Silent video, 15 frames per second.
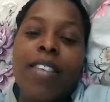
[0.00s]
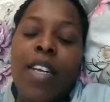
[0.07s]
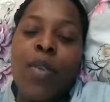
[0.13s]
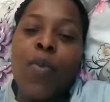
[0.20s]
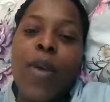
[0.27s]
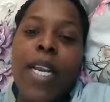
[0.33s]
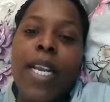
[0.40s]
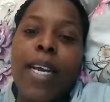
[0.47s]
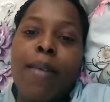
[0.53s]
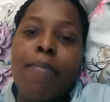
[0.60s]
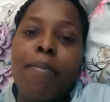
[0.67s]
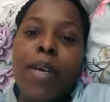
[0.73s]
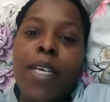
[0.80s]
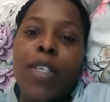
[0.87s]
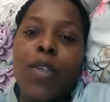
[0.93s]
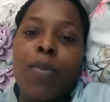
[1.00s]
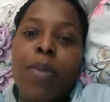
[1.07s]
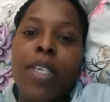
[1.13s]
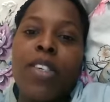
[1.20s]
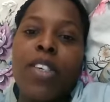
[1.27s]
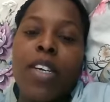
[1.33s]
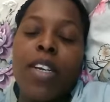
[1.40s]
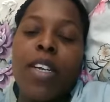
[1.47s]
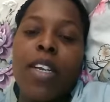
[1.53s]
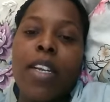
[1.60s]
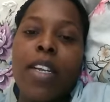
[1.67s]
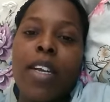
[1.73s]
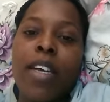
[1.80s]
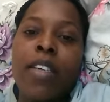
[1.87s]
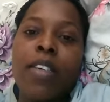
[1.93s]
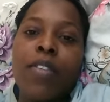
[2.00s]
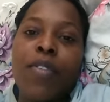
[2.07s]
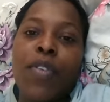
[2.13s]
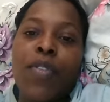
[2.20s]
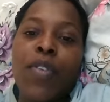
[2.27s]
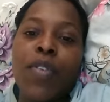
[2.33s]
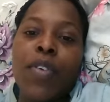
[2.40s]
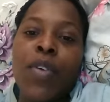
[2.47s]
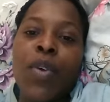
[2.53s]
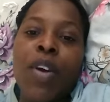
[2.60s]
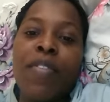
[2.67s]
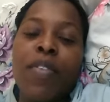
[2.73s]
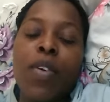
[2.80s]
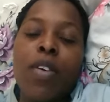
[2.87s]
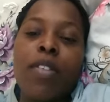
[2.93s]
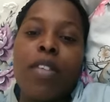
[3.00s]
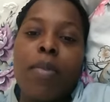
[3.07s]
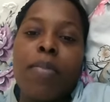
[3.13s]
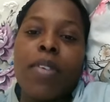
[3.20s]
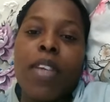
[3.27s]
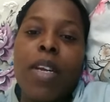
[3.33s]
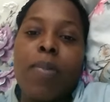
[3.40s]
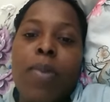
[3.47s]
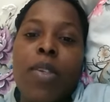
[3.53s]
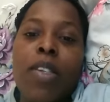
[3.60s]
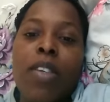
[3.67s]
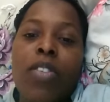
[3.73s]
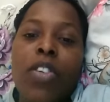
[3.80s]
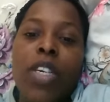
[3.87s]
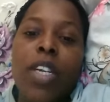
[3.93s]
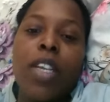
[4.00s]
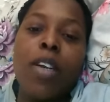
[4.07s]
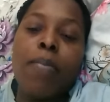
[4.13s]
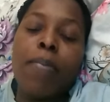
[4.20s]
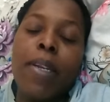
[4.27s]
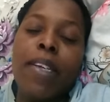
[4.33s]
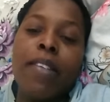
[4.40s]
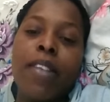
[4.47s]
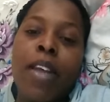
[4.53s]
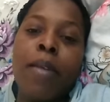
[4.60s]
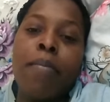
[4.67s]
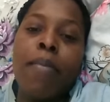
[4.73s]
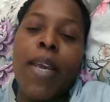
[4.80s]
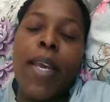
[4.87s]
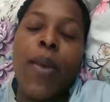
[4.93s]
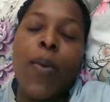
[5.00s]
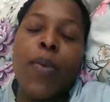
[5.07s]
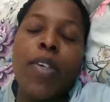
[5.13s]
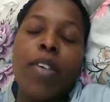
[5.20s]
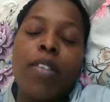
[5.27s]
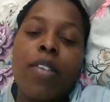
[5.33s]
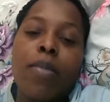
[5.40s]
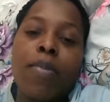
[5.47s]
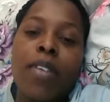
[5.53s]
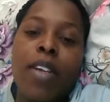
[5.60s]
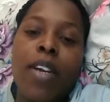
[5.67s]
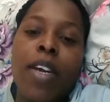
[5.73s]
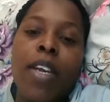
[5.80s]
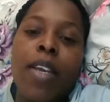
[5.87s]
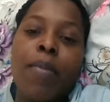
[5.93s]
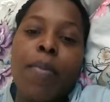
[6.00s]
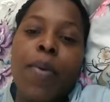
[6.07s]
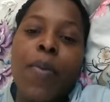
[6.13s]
And welcome back to my channel. And if you have not subscribed to this channel, please, I beg you, just subscribe.